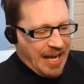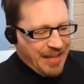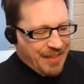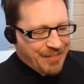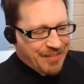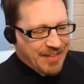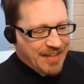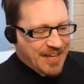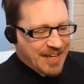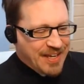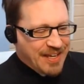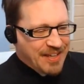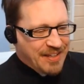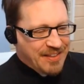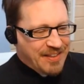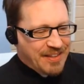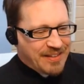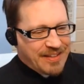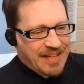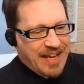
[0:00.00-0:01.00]

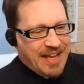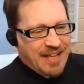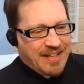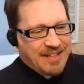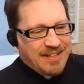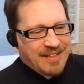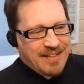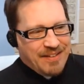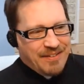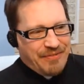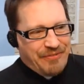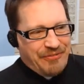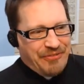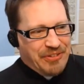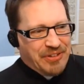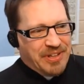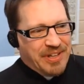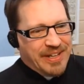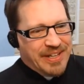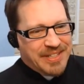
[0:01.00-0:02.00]
think that
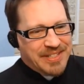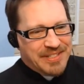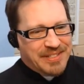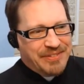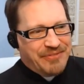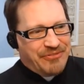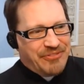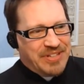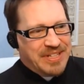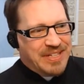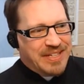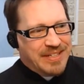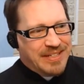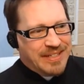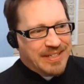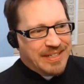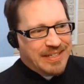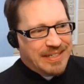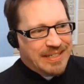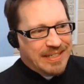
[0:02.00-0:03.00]
philosophy
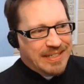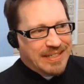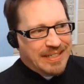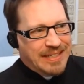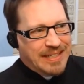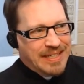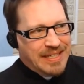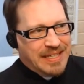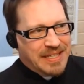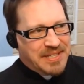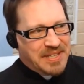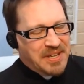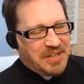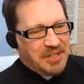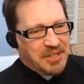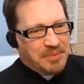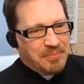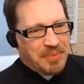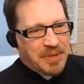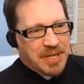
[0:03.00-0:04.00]
is
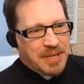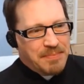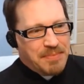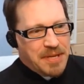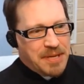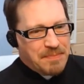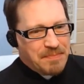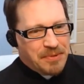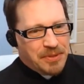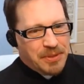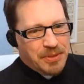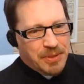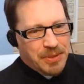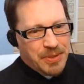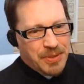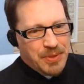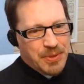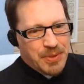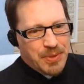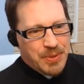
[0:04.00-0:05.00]
held by people
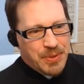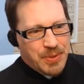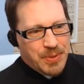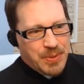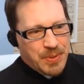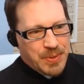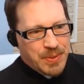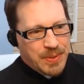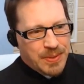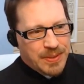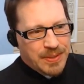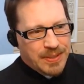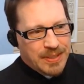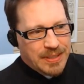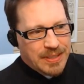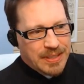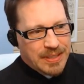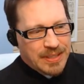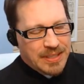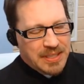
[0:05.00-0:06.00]
who
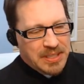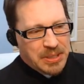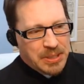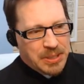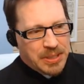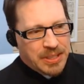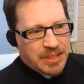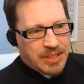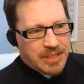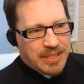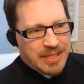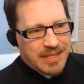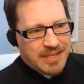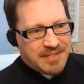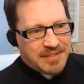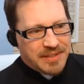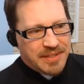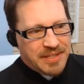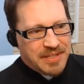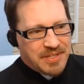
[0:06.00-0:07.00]
are
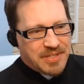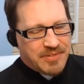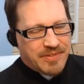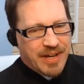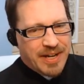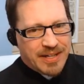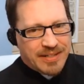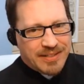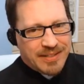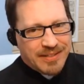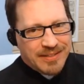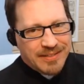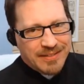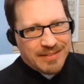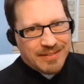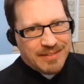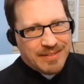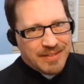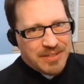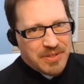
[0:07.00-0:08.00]
easily distracted,
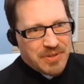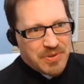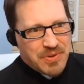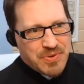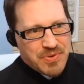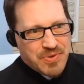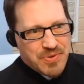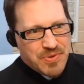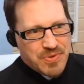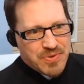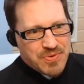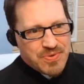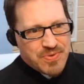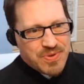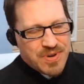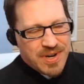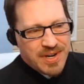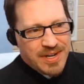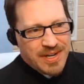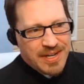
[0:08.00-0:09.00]
who